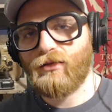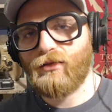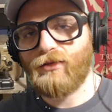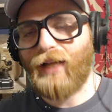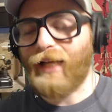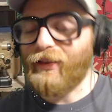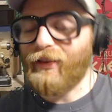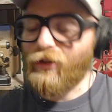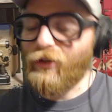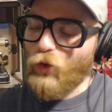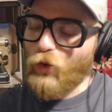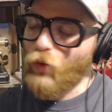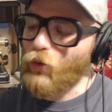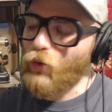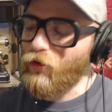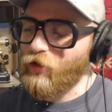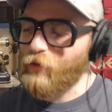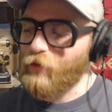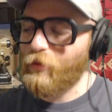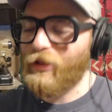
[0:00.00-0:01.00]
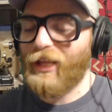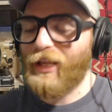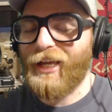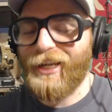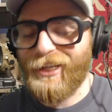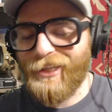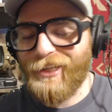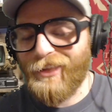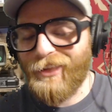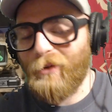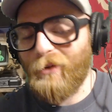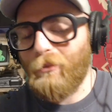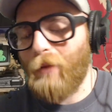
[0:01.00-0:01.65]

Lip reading: Not the ghouls, but like the